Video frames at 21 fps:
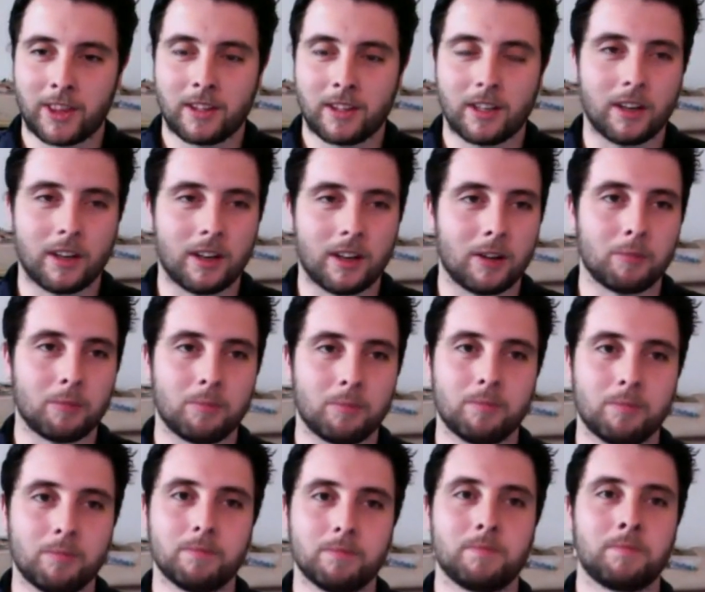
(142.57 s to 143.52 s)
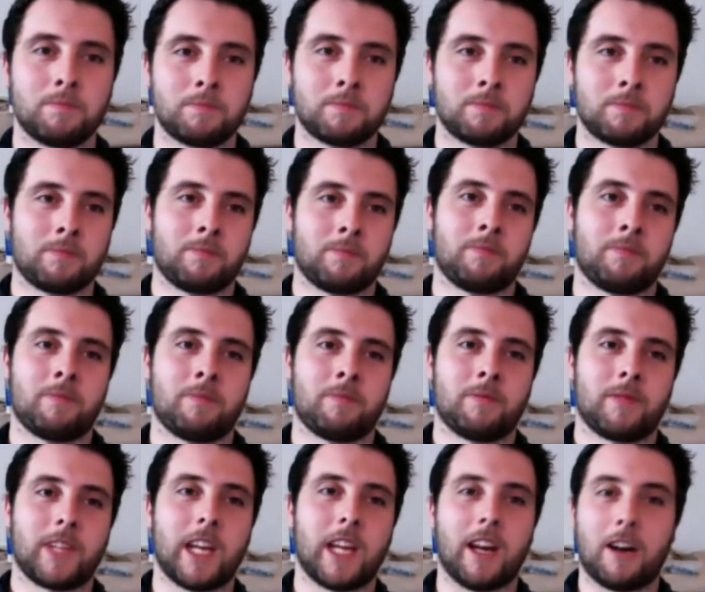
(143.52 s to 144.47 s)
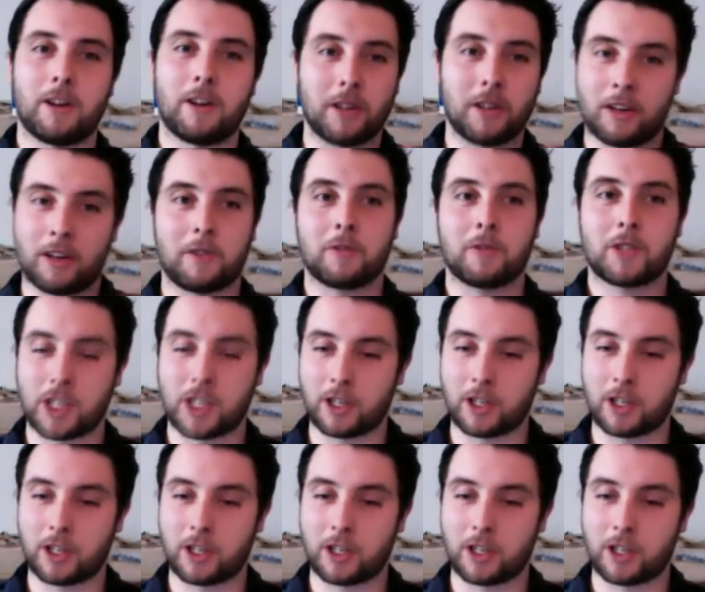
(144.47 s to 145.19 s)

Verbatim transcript: Um, yeah, I don't, should